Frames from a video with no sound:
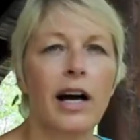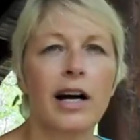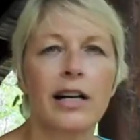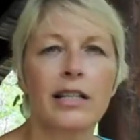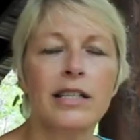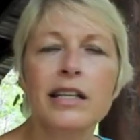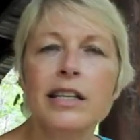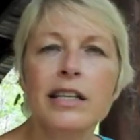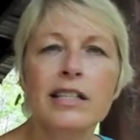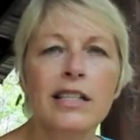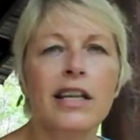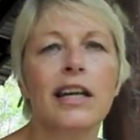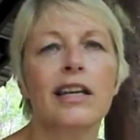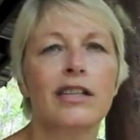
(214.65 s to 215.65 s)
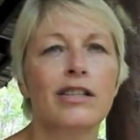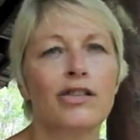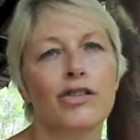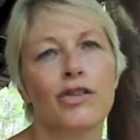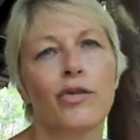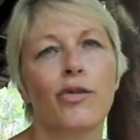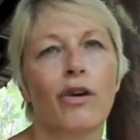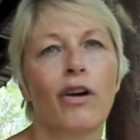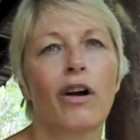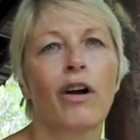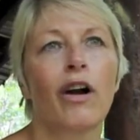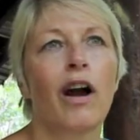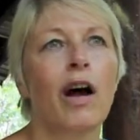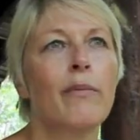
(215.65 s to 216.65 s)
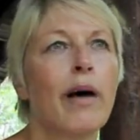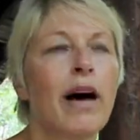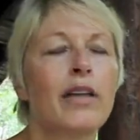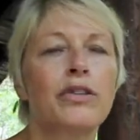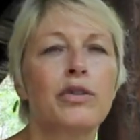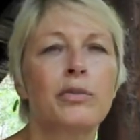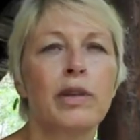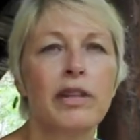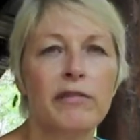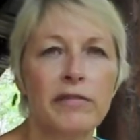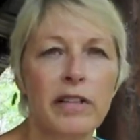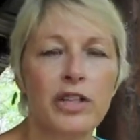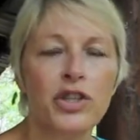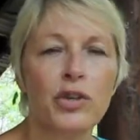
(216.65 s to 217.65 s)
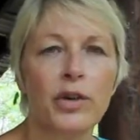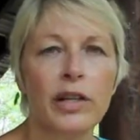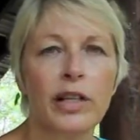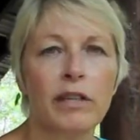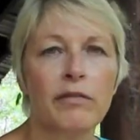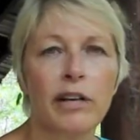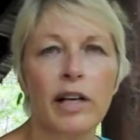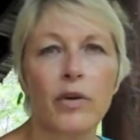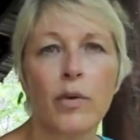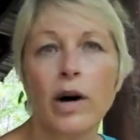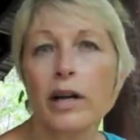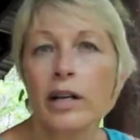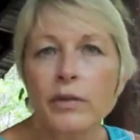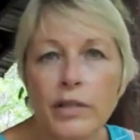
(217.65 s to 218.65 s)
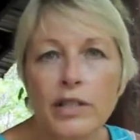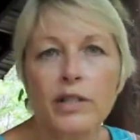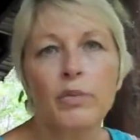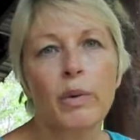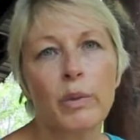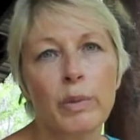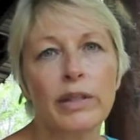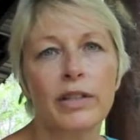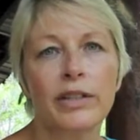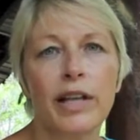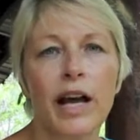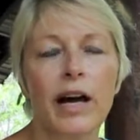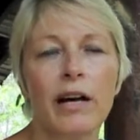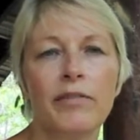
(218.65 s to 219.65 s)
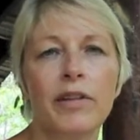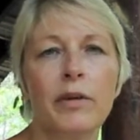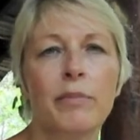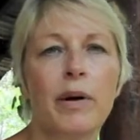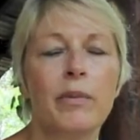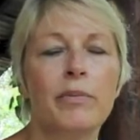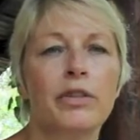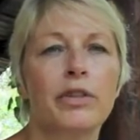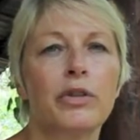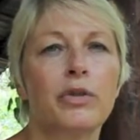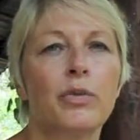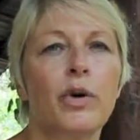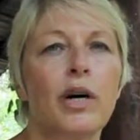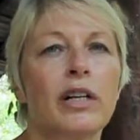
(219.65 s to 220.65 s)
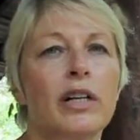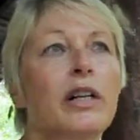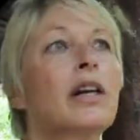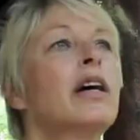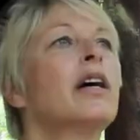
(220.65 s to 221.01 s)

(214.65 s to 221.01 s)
city scenes or a bathroom with a flush toilet and running water, which these people don't have, they pump their own water.